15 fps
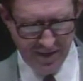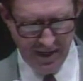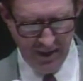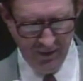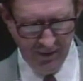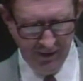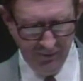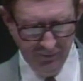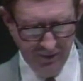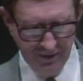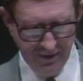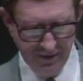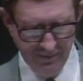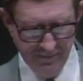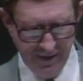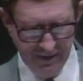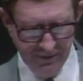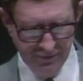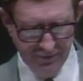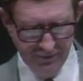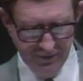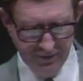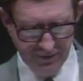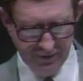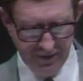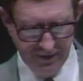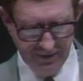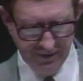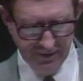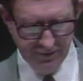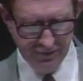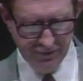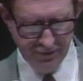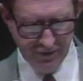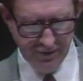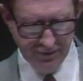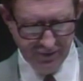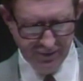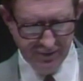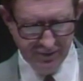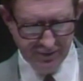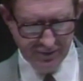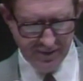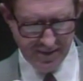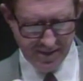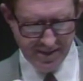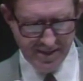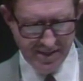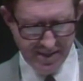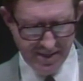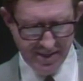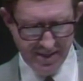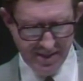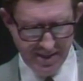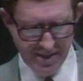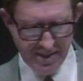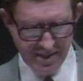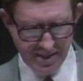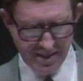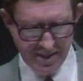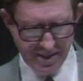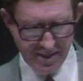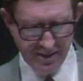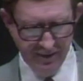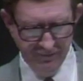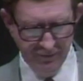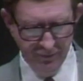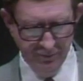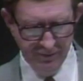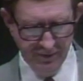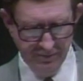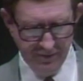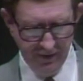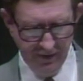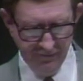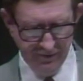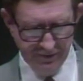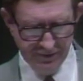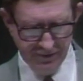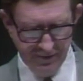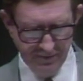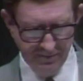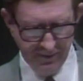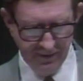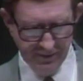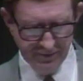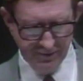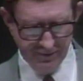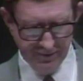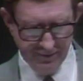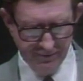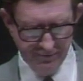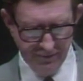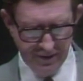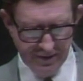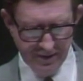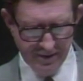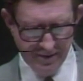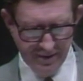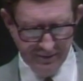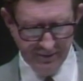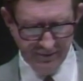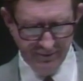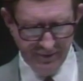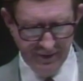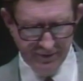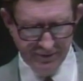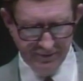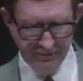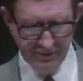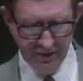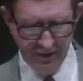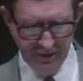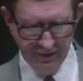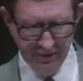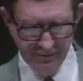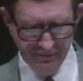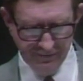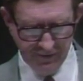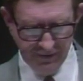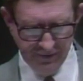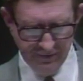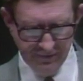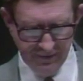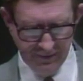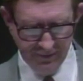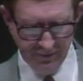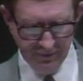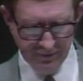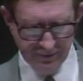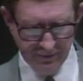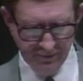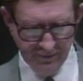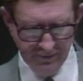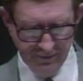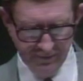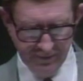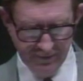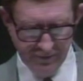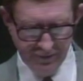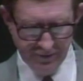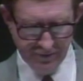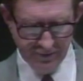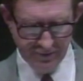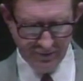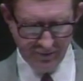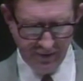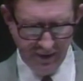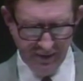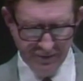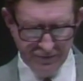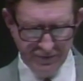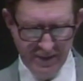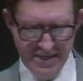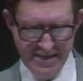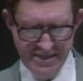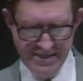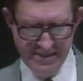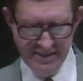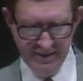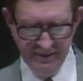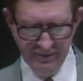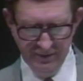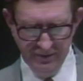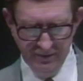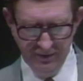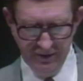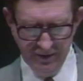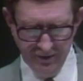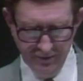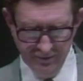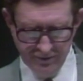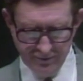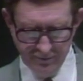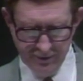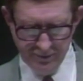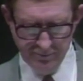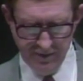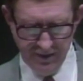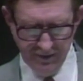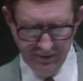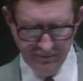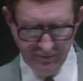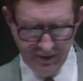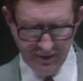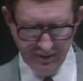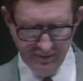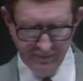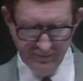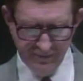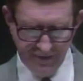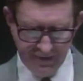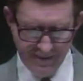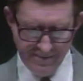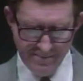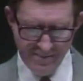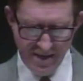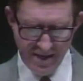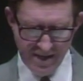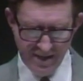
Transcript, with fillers: Now I would commend you to seek this Jesus, of whom the prophets and apostles have written, that the grace of God the Father and also the Lord Jesus Christ and the Holy Ghost, which beareth record of them,